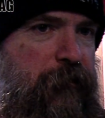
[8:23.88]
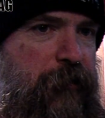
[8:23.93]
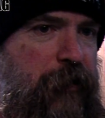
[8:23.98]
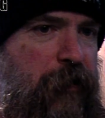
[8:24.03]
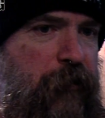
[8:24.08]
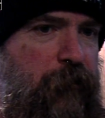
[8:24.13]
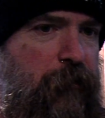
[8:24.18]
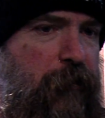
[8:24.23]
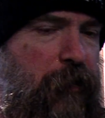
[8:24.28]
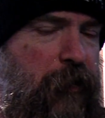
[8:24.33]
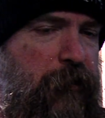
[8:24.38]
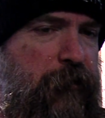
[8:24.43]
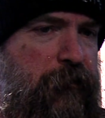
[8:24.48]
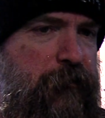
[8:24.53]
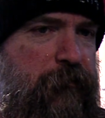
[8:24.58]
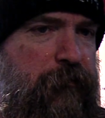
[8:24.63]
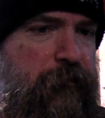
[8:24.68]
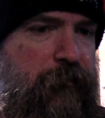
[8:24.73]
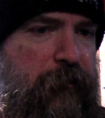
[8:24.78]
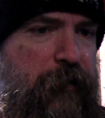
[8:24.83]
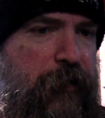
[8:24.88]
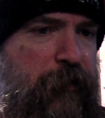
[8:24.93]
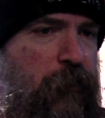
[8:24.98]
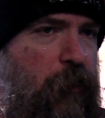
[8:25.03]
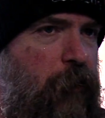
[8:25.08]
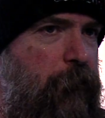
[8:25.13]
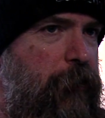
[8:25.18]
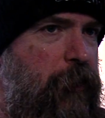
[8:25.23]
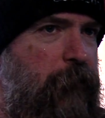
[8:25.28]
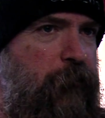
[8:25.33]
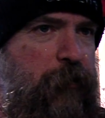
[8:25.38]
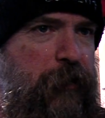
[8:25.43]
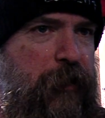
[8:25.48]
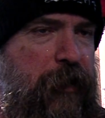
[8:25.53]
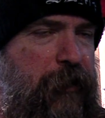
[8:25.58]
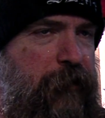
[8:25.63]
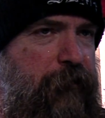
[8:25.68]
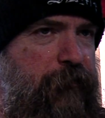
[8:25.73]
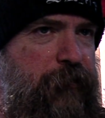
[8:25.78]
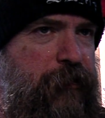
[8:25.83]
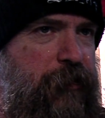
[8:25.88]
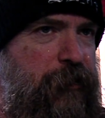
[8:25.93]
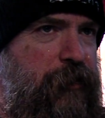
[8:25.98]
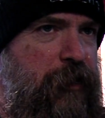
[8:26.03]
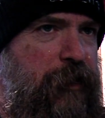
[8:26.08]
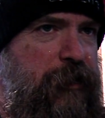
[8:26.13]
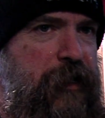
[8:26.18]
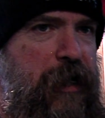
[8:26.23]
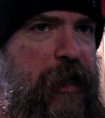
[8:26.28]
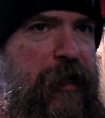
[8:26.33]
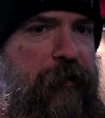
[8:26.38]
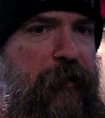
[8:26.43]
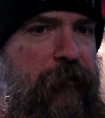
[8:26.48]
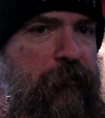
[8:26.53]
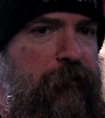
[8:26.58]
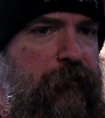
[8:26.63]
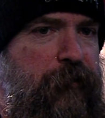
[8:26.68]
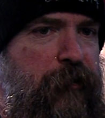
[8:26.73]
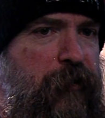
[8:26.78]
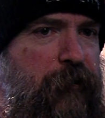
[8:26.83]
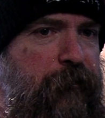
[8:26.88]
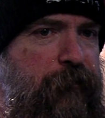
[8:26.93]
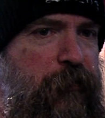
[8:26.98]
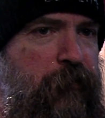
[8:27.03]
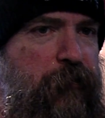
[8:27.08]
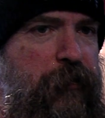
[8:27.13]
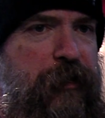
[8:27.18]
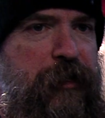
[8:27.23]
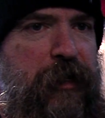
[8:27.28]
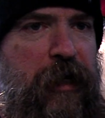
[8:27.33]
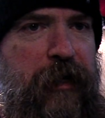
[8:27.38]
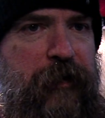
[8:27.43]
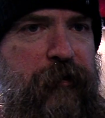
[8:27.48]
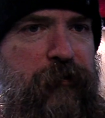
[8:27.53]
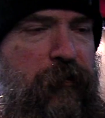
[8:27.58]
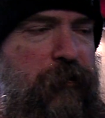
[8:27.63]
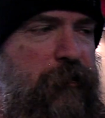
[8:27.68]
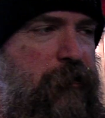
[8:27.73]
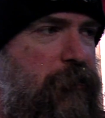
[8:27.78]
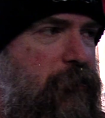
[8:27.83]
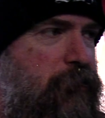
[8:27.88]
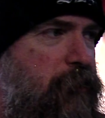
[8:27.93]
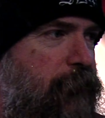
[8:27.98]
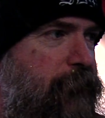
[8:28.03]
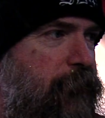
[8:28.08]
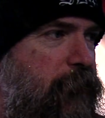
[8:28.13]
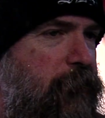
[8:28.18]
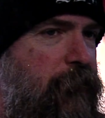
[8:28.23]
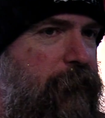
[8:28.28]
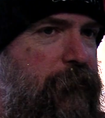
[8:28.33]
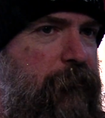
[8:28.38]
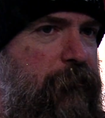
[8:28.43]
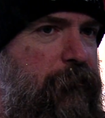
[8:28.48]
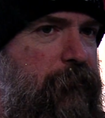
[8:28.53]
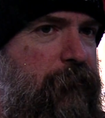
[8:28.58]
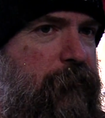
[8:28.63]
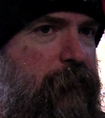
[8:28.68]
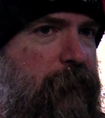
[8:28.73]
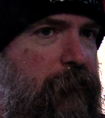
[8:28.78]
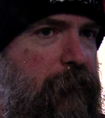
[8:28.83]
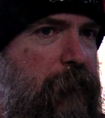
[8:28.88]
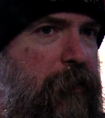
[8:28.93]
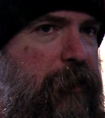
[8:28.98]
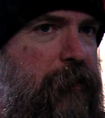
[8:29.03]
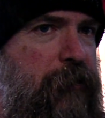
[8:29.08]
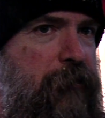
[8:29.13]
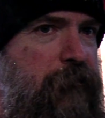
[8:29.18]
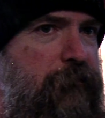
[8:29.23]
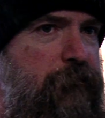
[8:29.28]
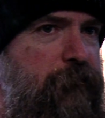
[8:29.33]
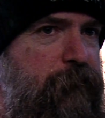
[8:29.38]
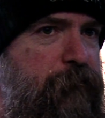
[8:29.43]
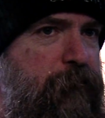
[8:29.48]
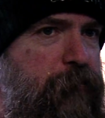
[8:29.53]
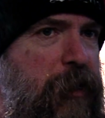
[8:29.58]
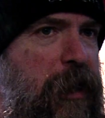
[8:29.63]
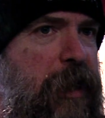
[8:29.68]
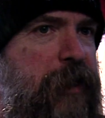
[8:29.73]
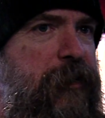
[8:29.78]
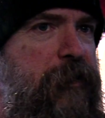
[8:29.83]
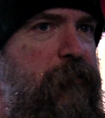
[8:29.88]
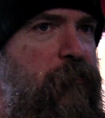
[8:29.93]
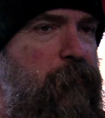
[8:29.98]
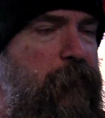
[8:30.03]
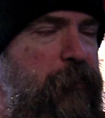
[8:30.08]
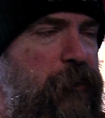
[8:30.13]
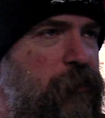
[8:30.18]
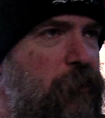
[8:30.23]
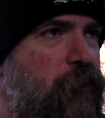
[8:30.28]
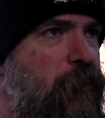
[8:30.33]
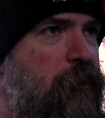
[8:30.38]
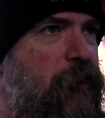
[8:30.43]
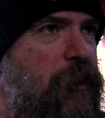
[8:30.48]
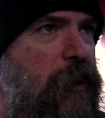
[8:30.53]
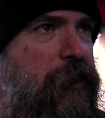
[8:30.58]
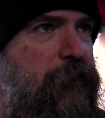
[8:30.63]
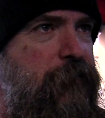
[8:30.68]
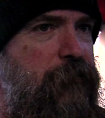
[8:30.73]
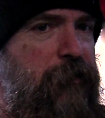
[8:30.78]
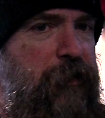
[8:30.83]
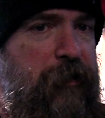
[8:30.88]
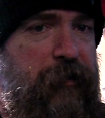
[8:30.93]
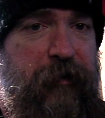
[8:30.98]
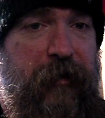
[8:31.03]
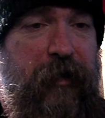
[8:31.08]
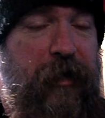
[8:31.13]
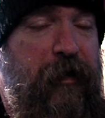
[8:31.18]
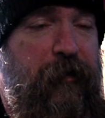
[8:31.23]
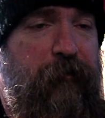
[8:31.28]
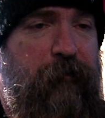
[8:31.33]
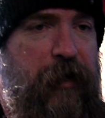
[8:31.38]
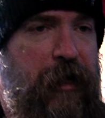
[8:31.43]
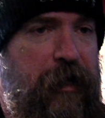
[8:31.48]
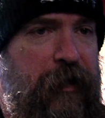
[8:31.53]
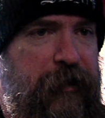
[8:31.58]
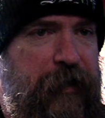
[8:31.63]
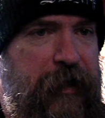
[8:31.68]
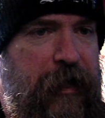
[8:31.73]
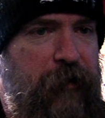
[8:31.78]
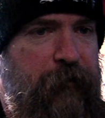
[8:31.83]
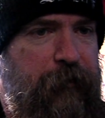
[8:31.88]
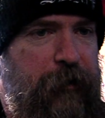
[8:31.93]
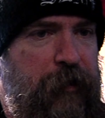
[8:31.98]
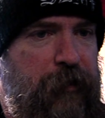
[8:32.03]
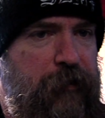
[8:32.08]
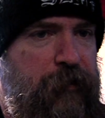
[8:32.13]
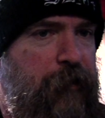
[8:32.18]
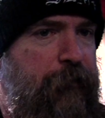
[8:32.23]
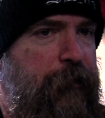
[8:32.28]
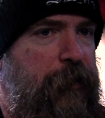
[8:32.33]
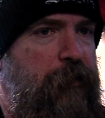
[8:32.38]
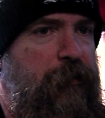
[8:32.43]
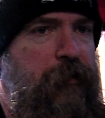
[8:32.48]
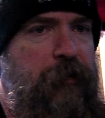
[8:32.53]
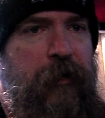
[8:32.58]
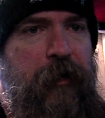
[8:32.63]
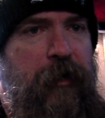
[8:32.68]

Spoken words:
you know, he called me up one day and it was just like, Zach, you know, I'm doing these hot sauce and stuff. I'd love to make a Black Label Berserker hot sauce. I said, yeah, without a doubt, man. Because I mean,